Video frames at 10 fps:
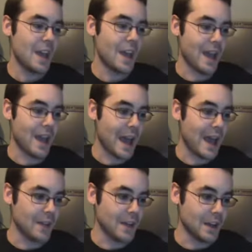and
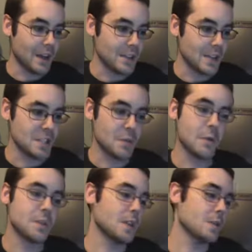having uh, Dusty
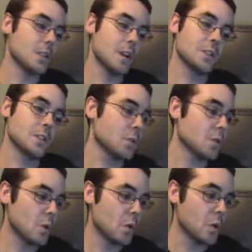Rhodes in there is also
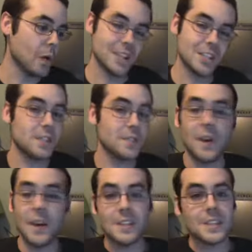cool, and it's just
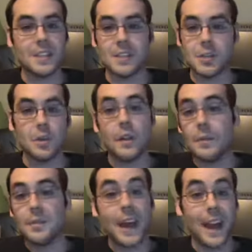fun to see the two of
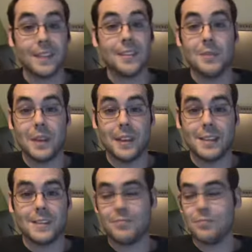them tag teaming.
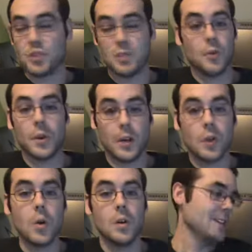That's just pretty
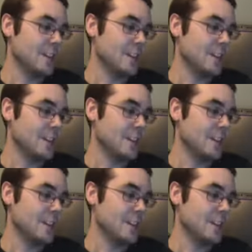cool.